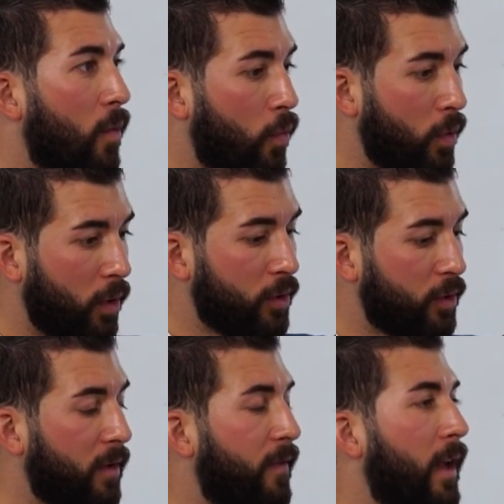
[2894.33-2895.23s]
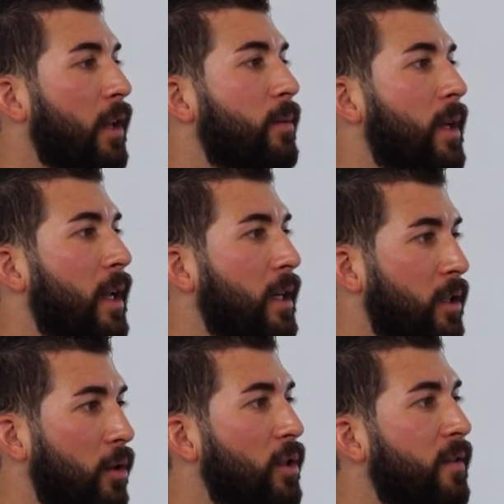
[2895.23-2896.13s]
We also developed an
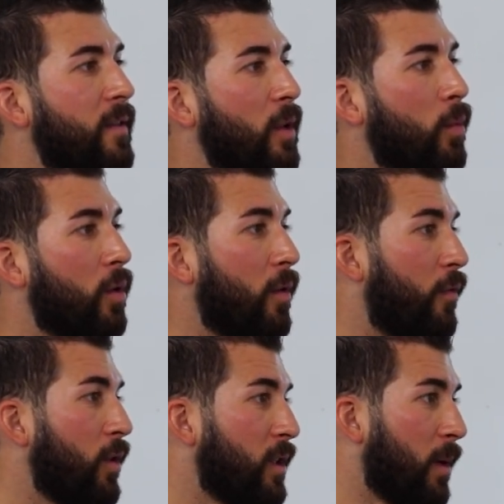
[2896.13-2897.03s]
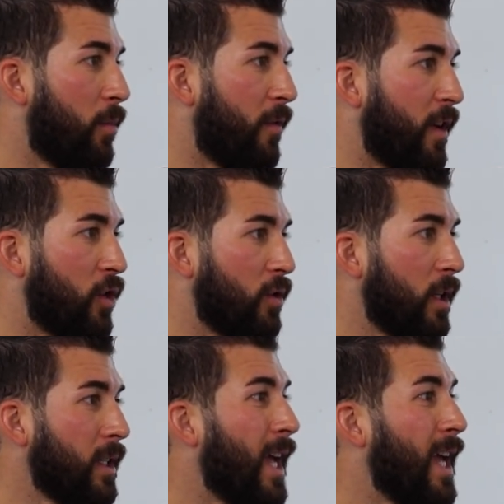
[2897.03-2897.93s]
exclusive network of real estate
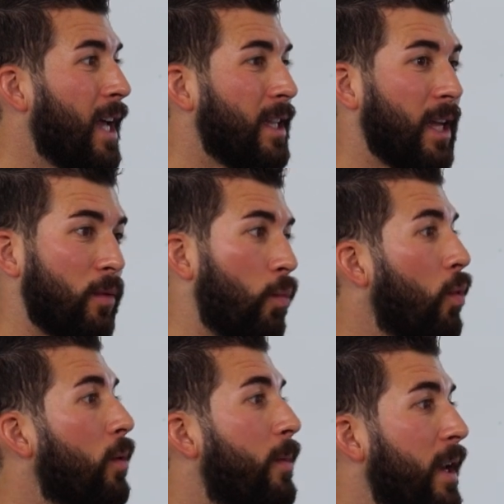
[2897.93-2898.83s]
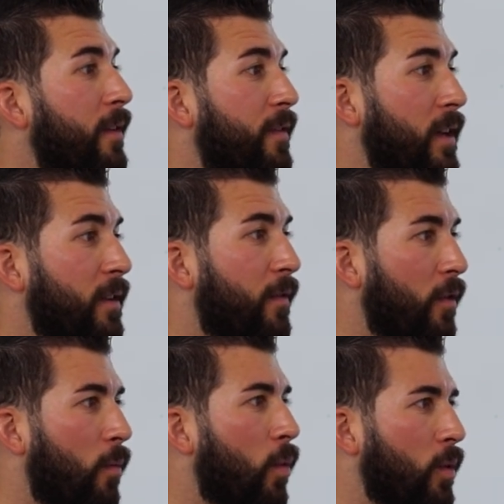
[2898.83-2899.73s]
professionals that will benefit
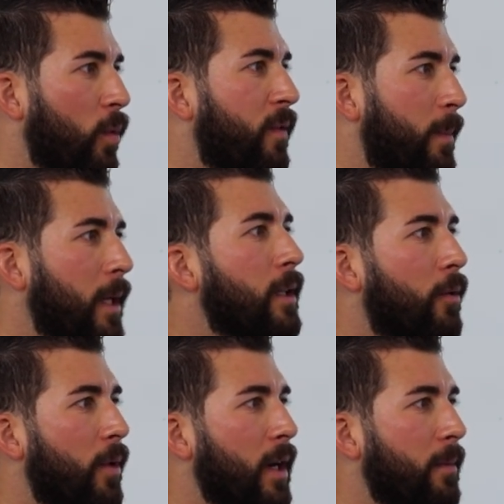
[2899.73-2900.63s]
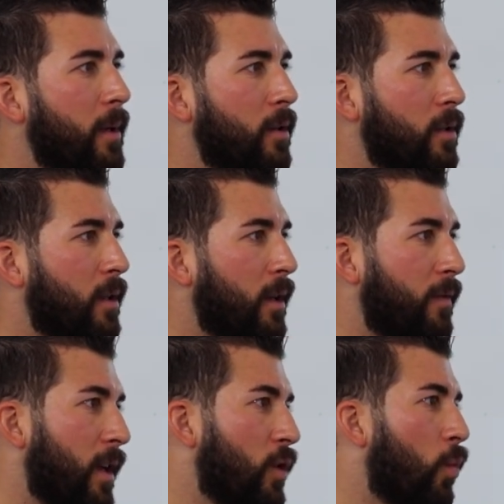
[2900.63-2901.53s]
from what we've built already, because if
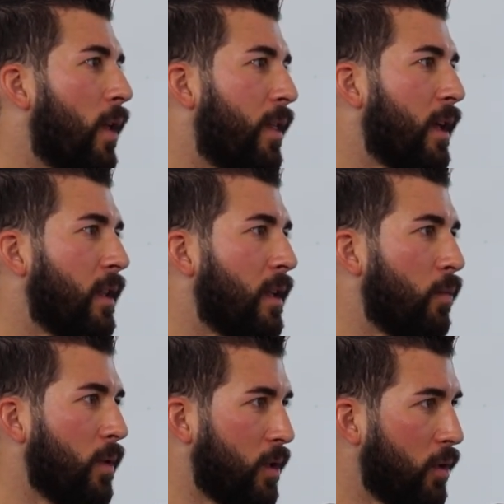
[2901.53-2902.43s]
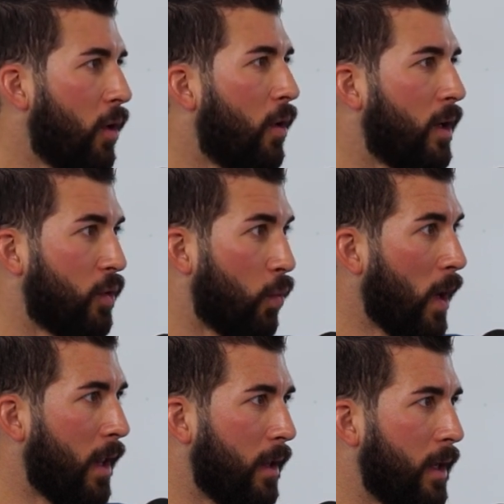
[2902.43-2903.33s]
there is one thing that we saw as
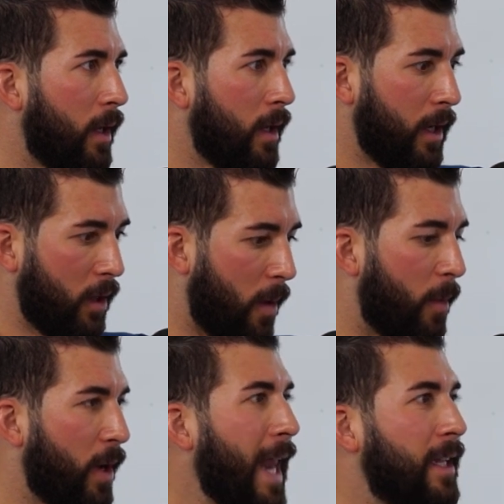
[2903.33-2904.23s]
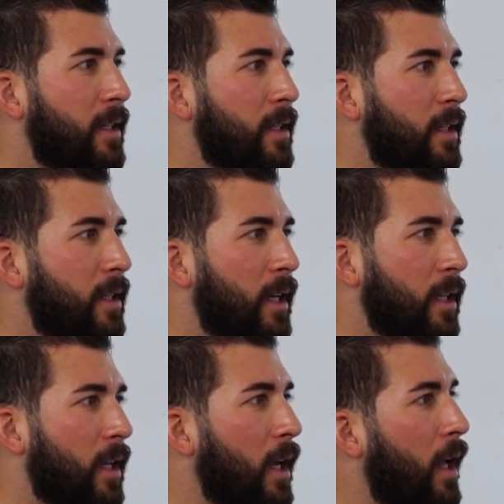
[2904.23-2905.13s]
well in commonalities is
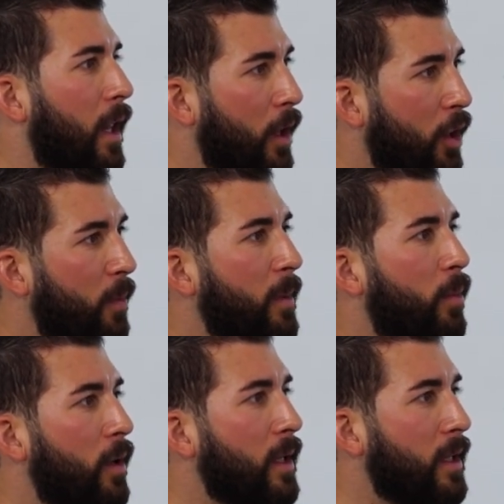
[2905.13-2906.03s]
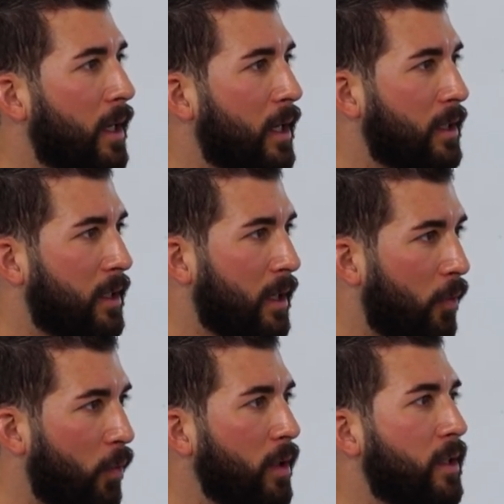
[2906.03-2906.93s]
that a lot of people in that
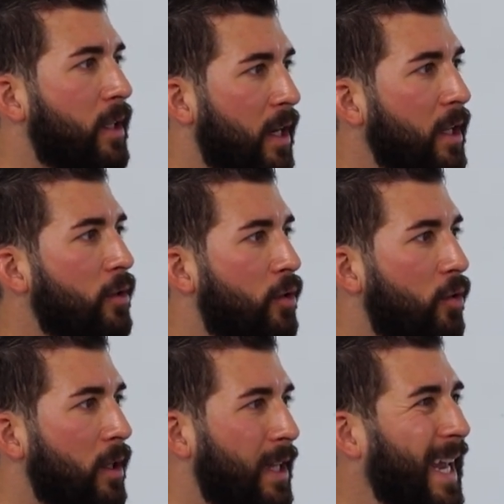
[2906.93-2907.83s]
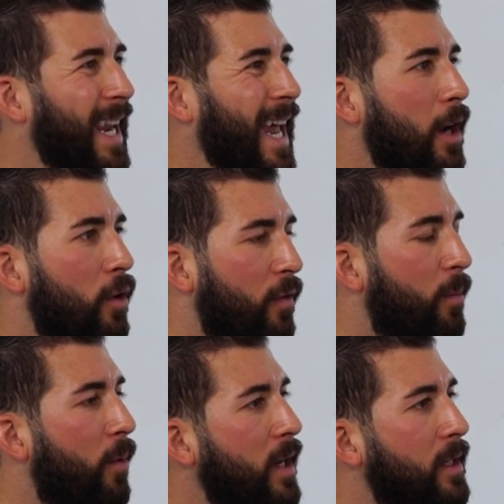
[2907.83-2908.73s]
real estate industry, they lack of
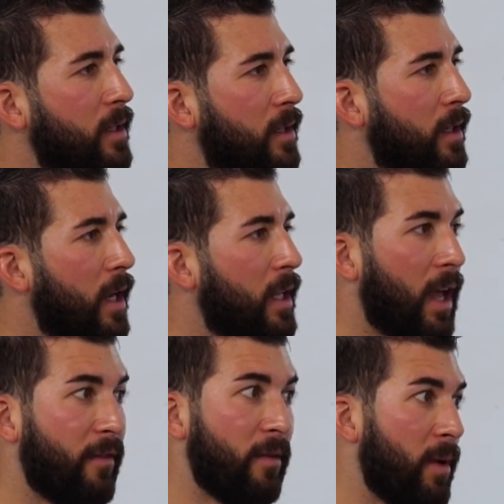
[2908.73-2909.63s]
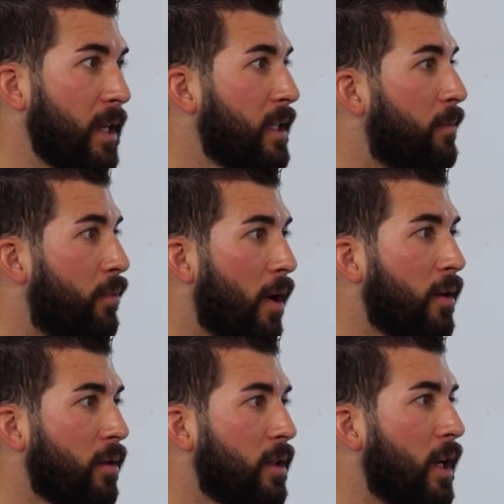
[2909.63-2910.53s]
presence. They have amazing
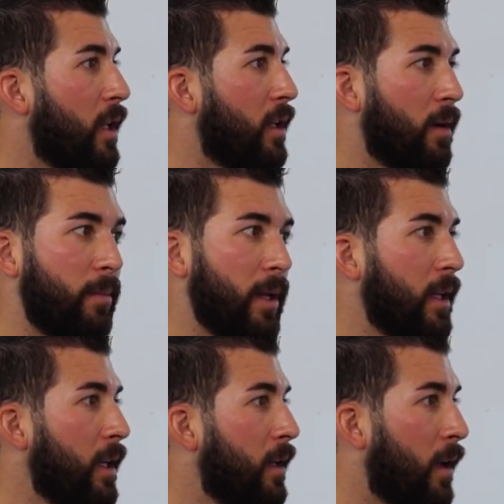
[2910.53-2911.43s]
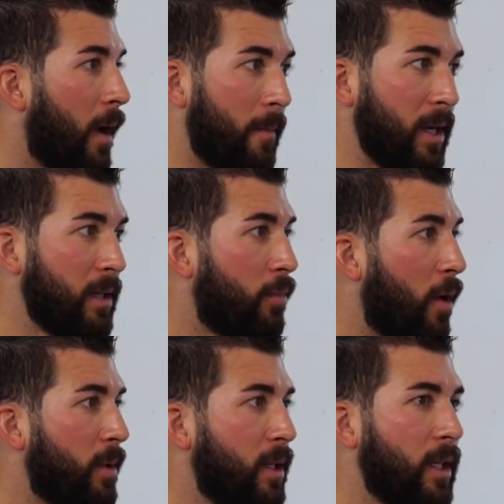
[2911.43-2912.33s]
products, they're building amazing
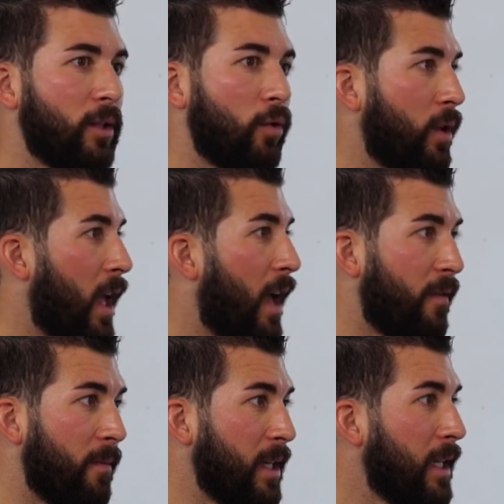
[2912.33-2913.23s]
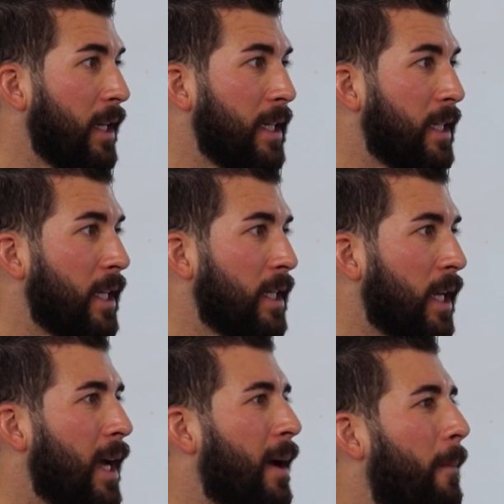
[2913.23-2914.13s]
properties, or they have amazing listings,
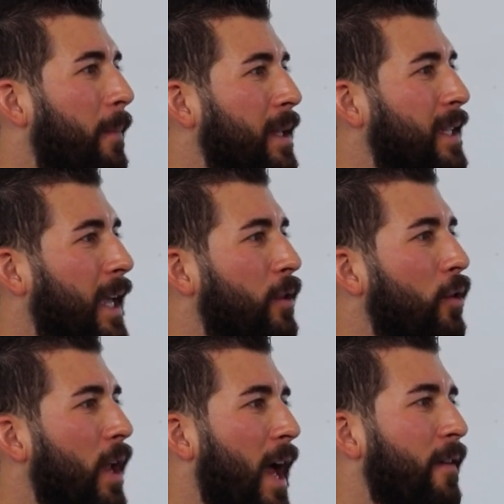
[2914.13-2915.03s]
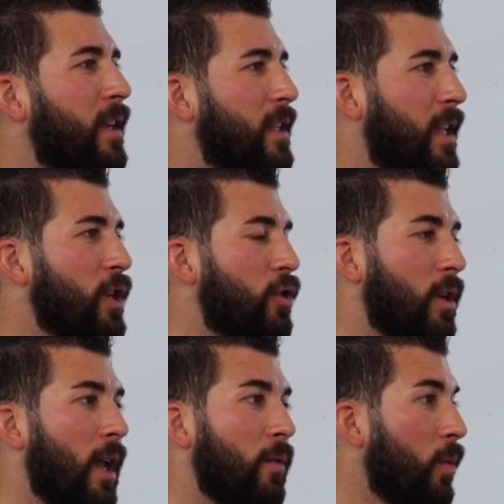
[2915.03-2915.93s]
but they don't have the attention.
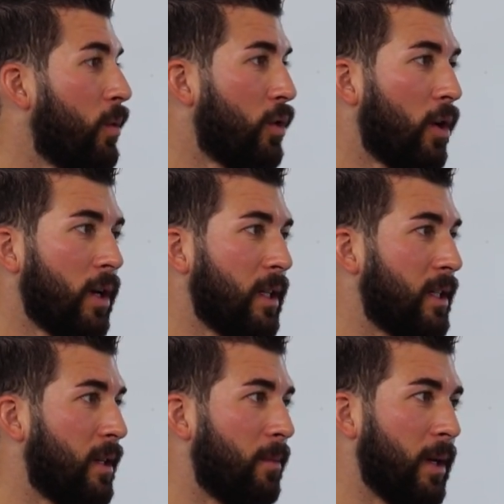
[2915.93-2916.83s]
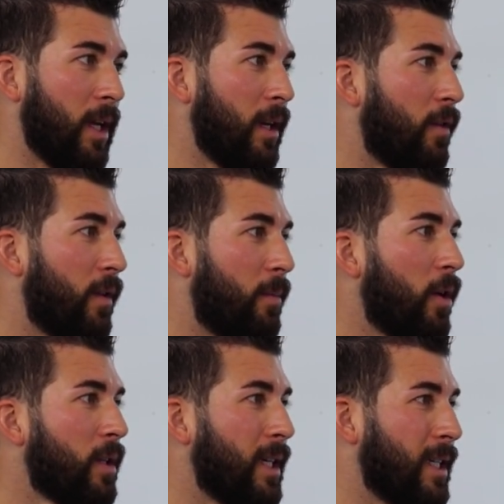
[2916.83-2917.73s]
And we were talking this at the beginning of the
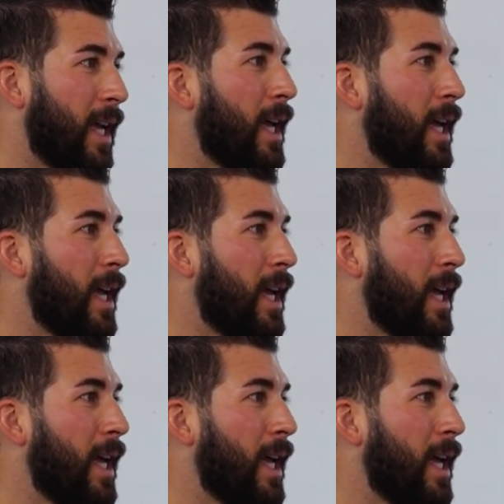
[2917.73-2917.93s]
podcast.